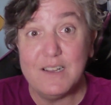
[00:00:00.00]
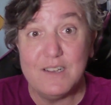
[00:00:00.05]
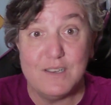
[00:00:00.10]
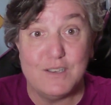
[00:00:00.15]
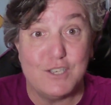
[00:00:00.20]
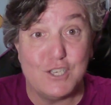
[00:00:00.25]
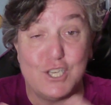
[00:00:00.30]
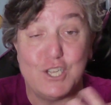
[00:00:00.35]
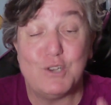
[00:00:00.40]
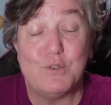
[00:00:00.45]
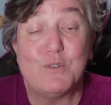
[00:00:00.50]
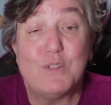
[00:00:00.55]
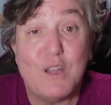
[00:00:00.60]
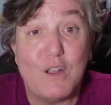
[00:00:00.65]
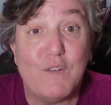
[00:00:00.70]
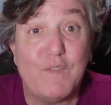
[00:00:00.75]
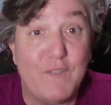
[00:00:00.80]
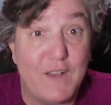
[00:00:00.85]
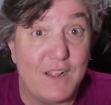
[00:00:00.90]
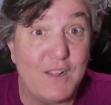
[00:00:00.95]
to
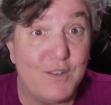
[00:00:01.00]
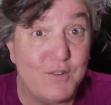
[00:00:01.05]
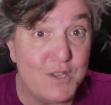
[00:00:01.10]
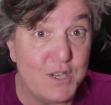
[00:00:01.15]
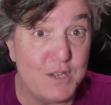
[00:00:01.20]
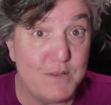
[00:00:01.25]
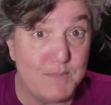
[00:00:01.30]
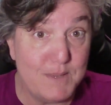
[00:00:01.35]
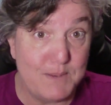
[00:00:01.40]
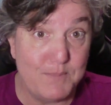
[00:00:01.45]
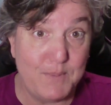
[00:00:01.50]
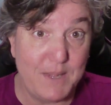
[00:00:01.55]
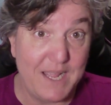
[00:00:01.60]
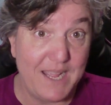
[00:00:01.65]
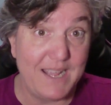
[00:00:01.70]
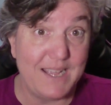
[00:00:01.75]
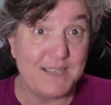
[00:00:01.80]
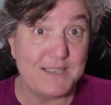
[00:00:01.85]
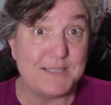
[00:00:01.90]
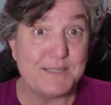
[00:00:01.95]
their fellow human
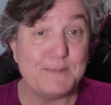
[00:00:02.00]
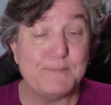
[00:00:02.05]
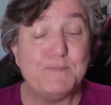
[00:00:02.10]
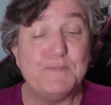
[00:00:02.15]
beings.